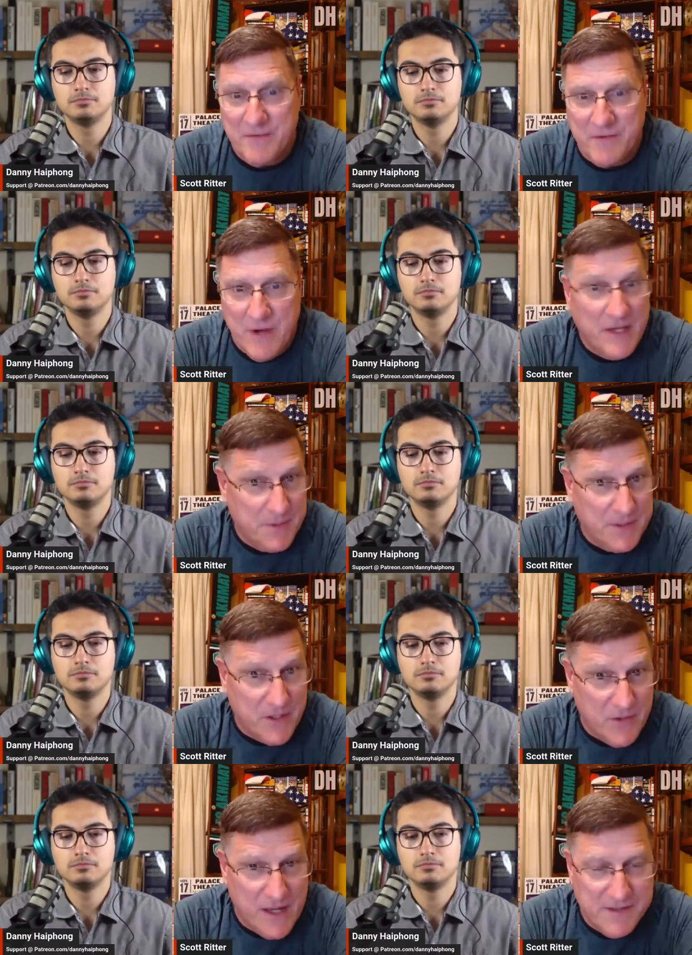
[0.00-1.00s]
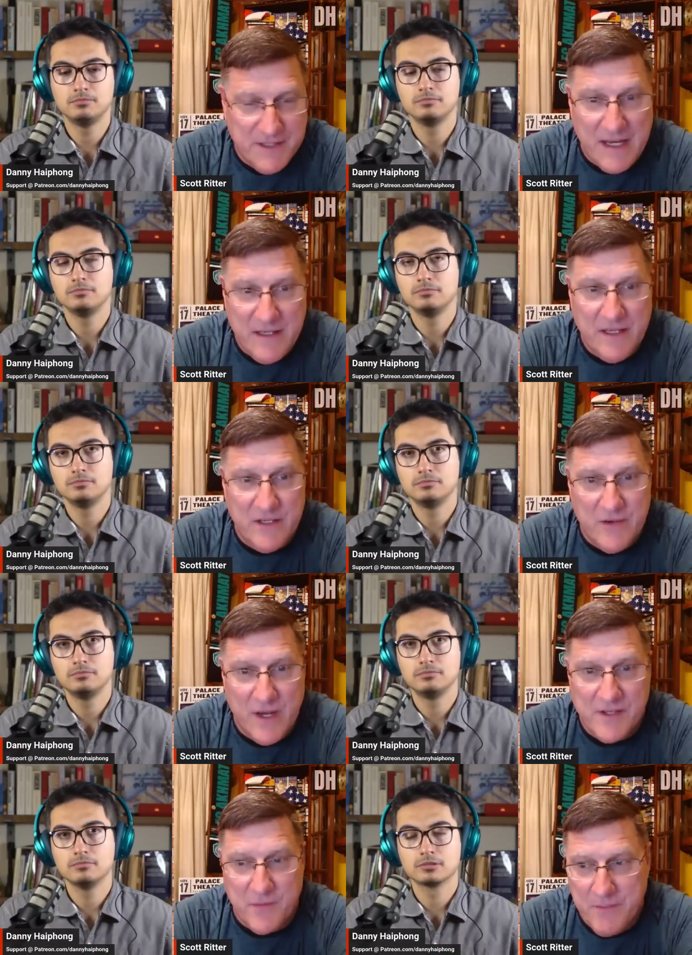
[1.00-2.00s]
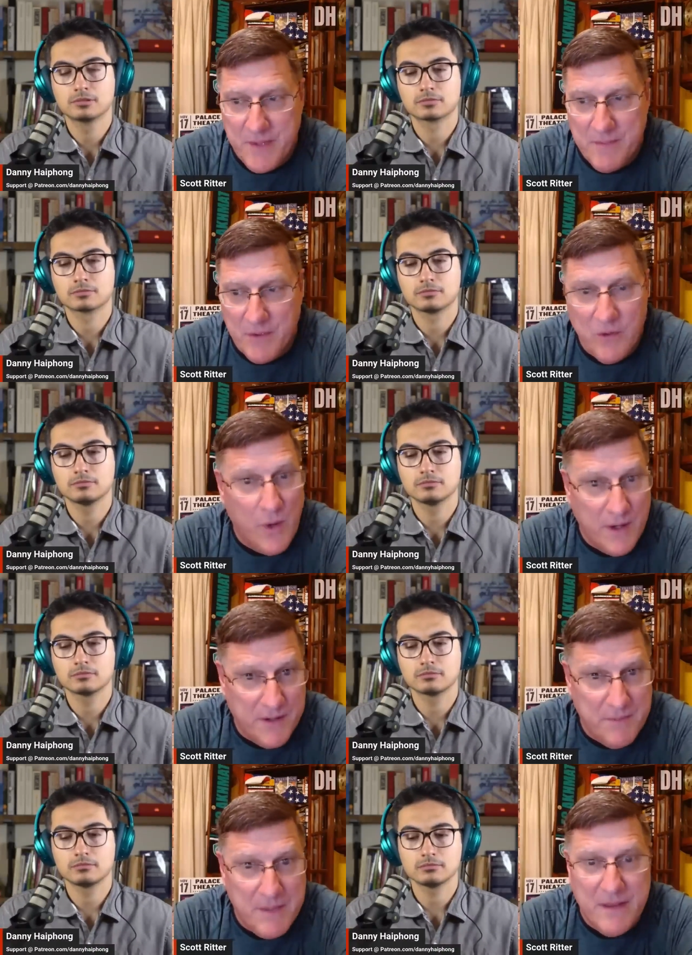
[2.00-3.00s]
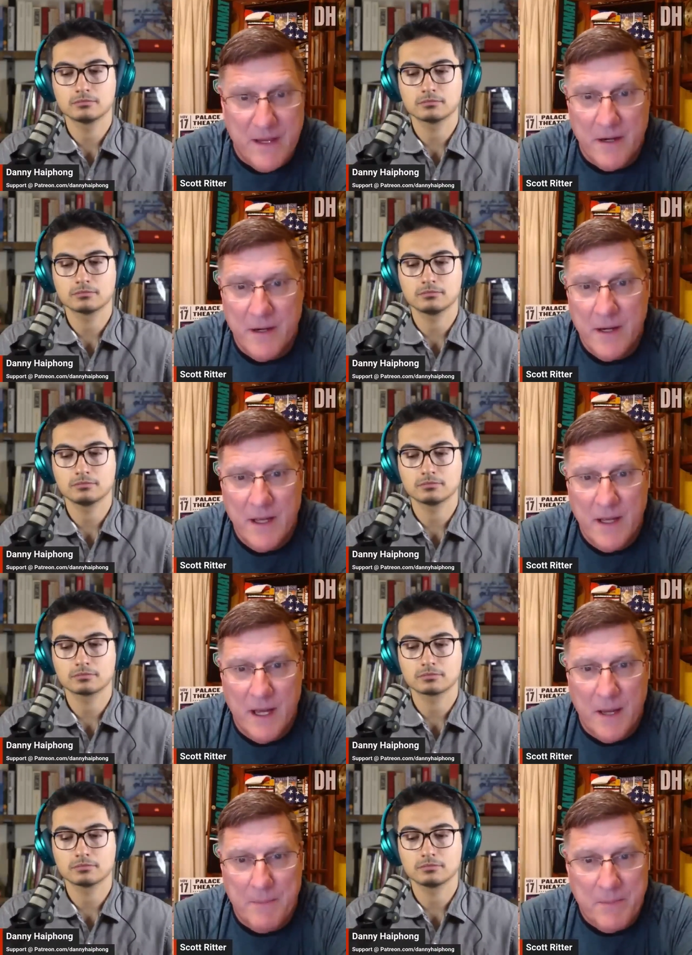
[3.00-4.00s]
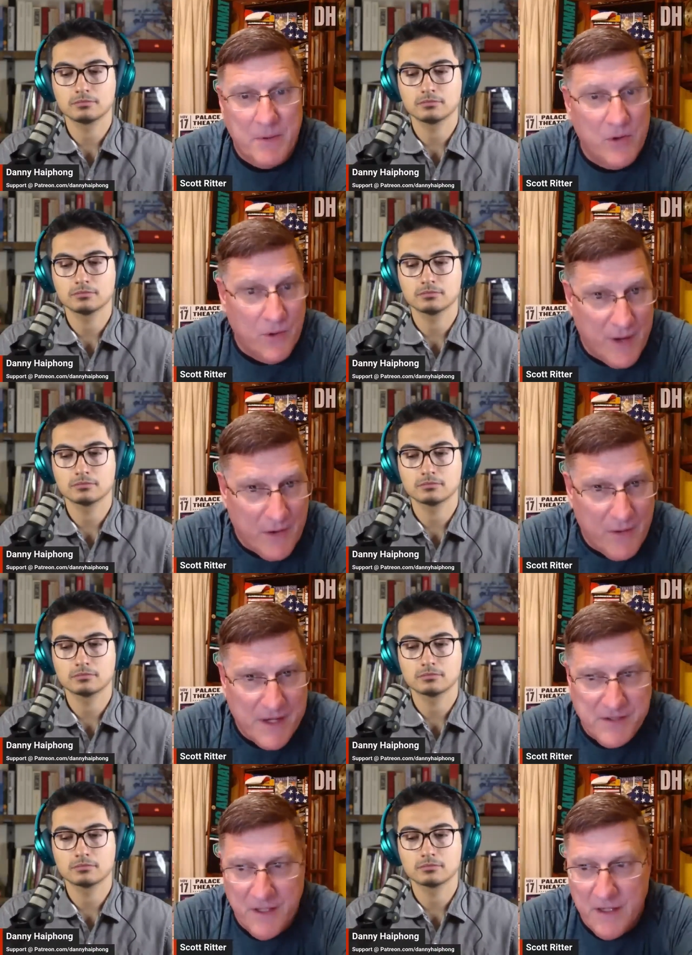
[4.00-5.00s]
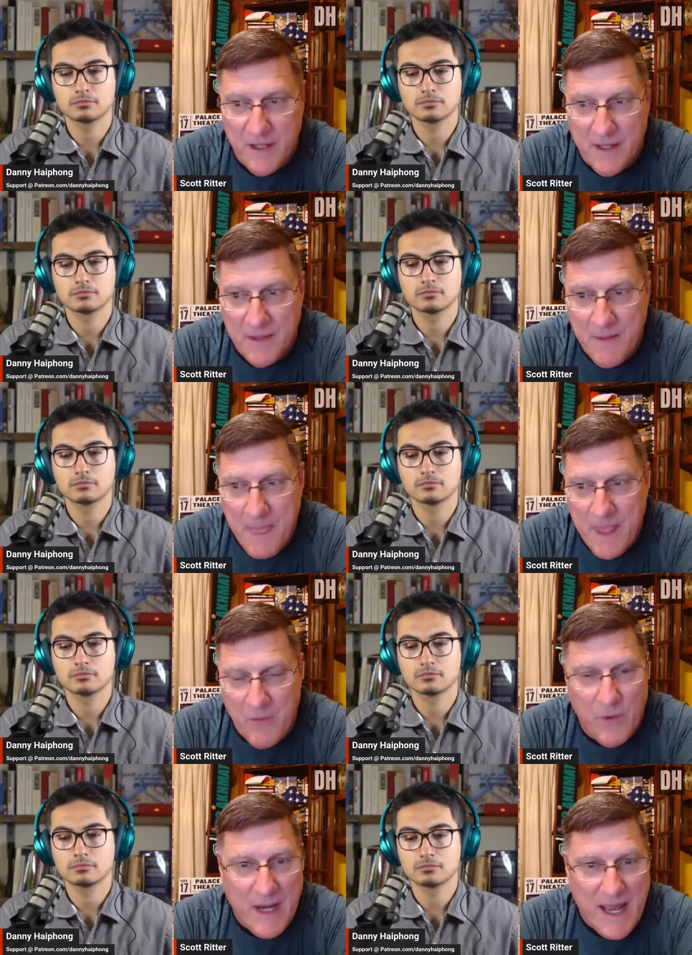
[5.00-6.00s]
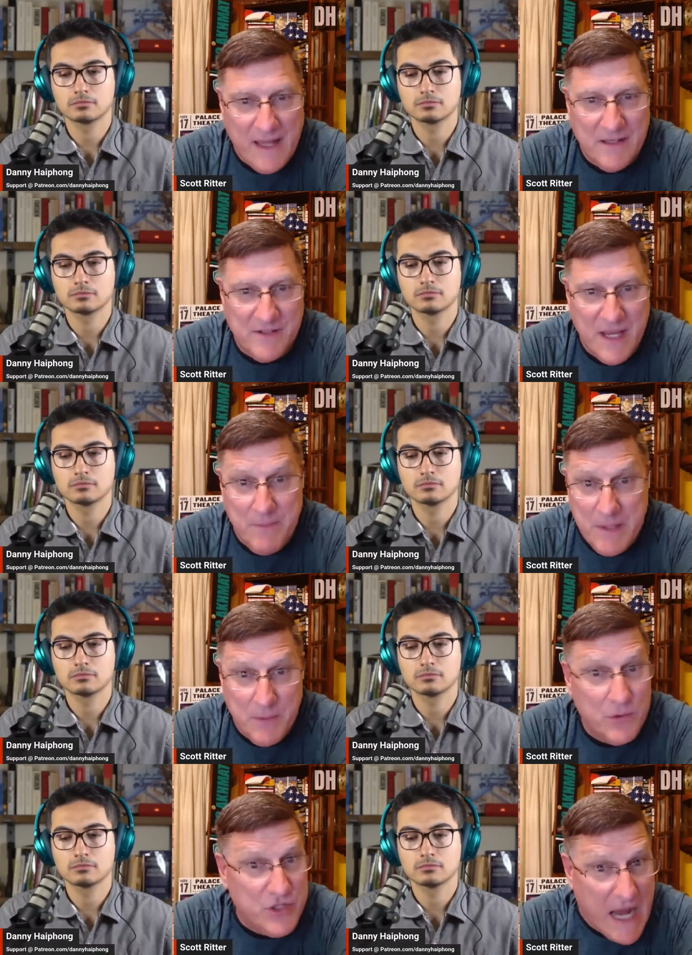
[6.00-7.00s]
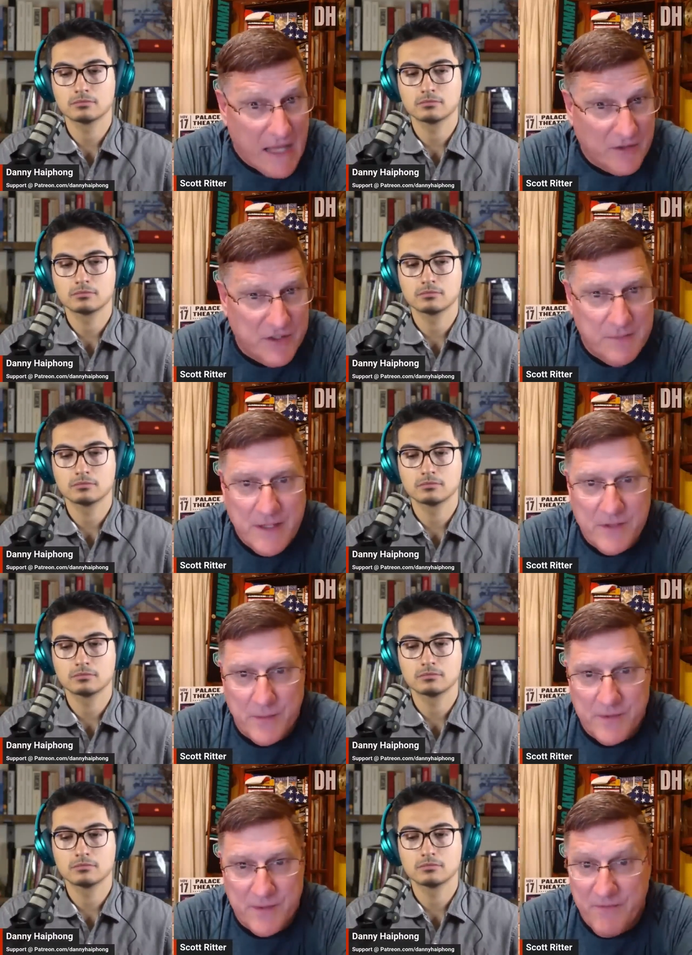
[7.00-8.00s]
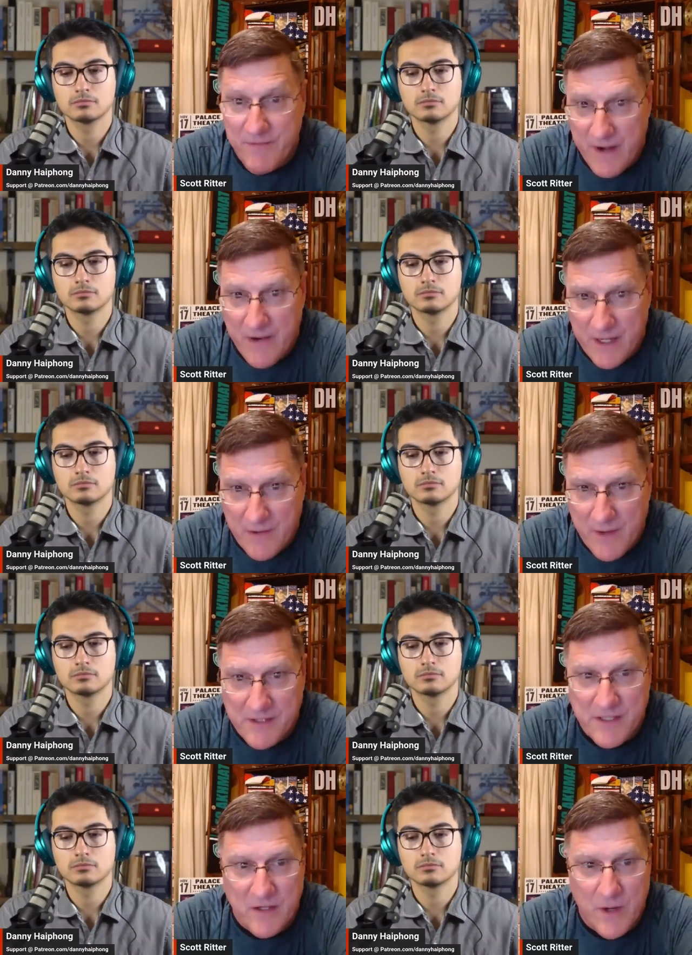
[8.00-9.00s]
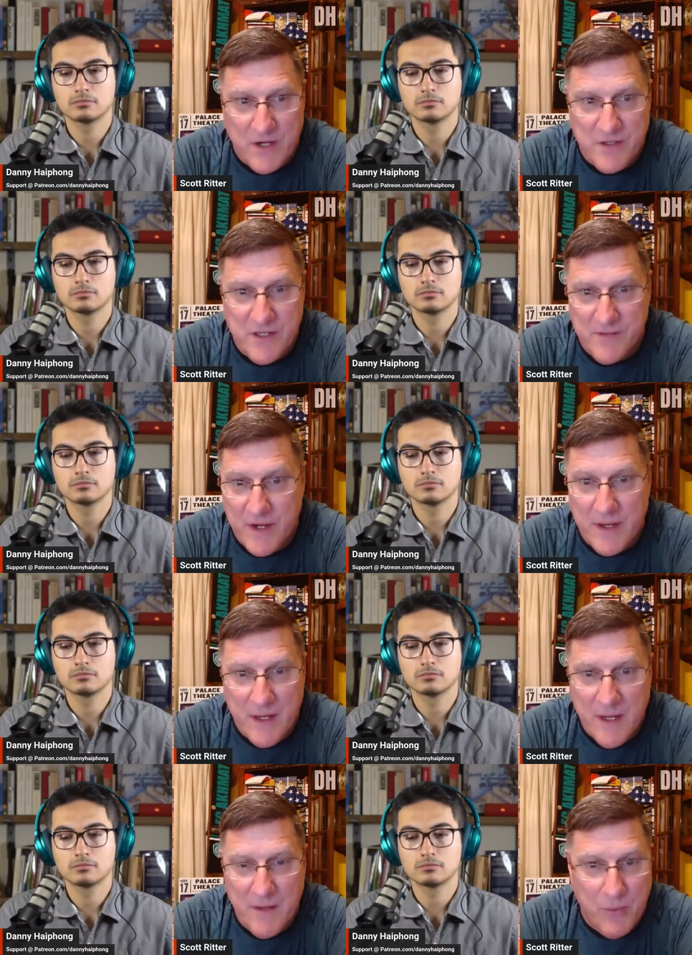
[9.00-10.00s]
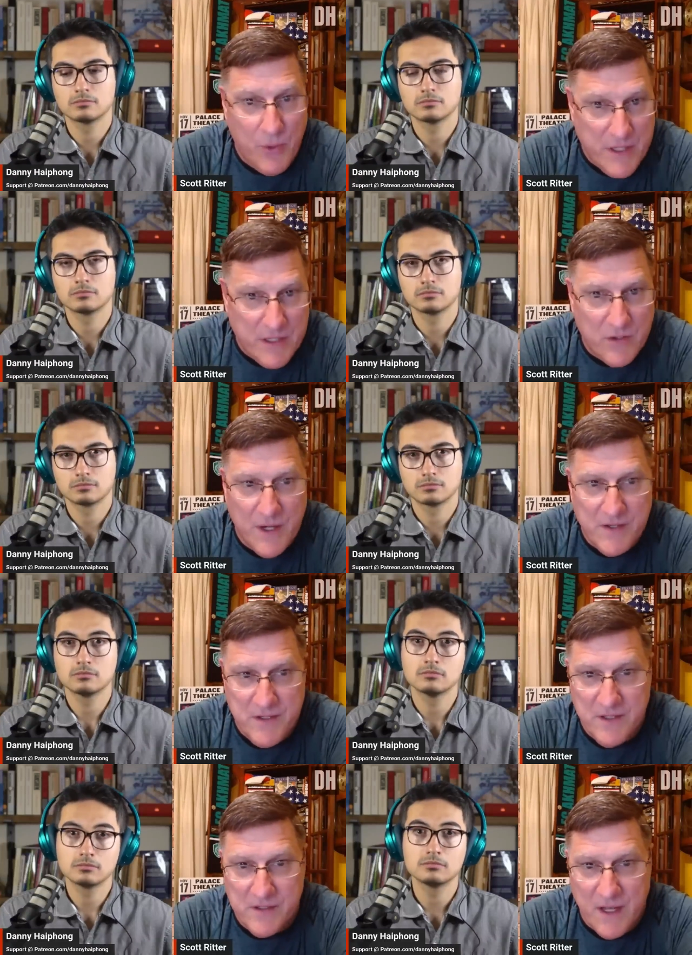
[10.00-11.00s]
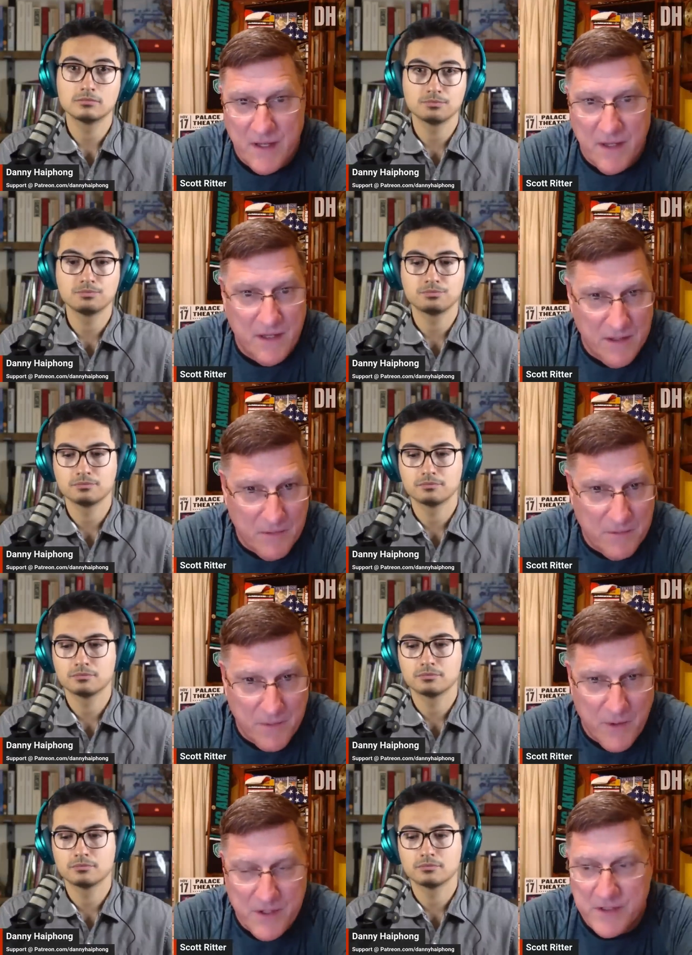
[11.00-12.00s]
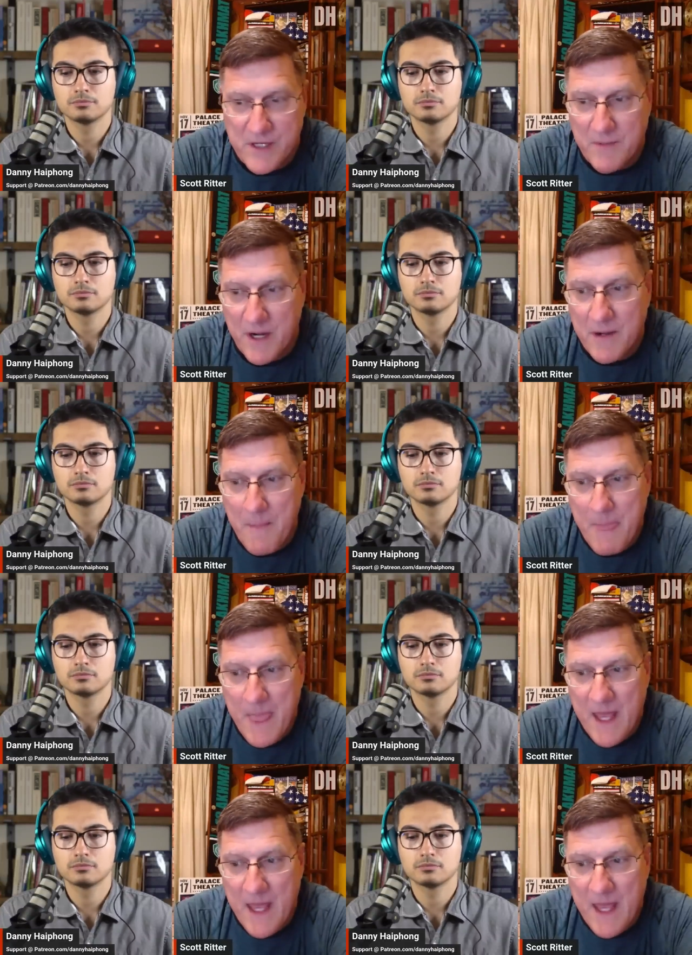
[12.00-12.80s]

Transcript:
Speaker 1: massive crowds, but the crowds that I did address were people who wanted to be there, uh, people who were interested uh, in what I had to say, people who challenged me, some, some very interesting questions, very poignant questions on, you know, questions on the mark.